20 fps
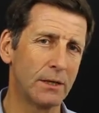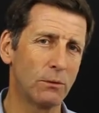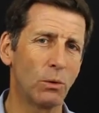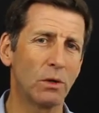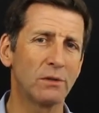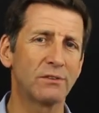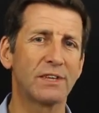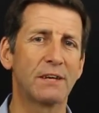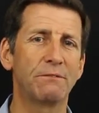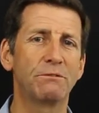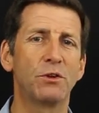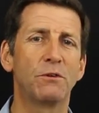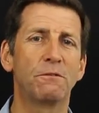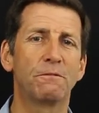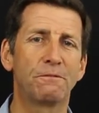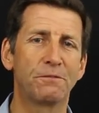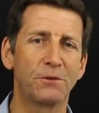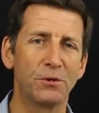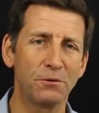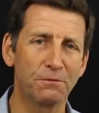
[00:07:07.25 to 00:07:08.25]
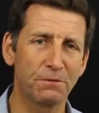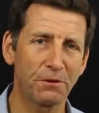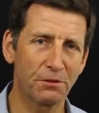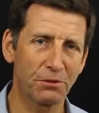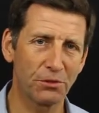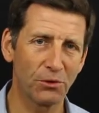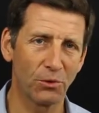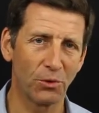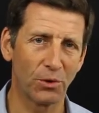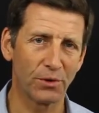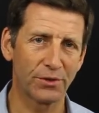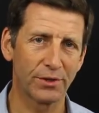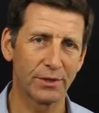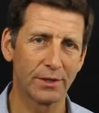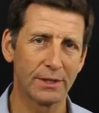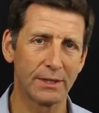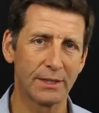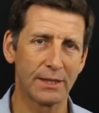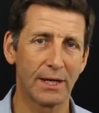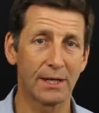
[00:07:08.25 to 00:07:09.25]
well, it's given you food for thought
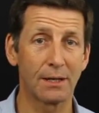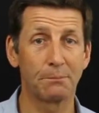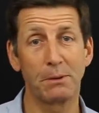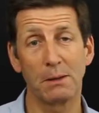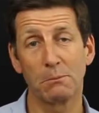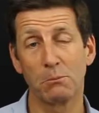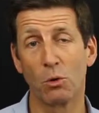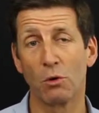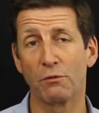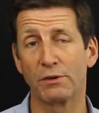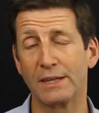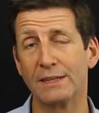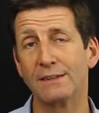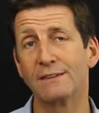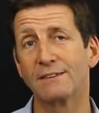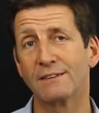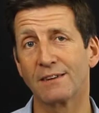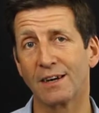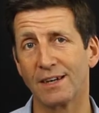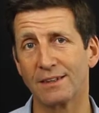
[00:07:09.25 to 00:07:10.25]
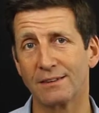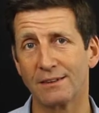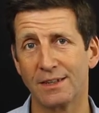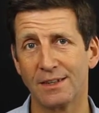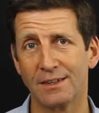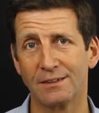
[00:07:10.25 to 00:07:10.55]
and a bit more of an insight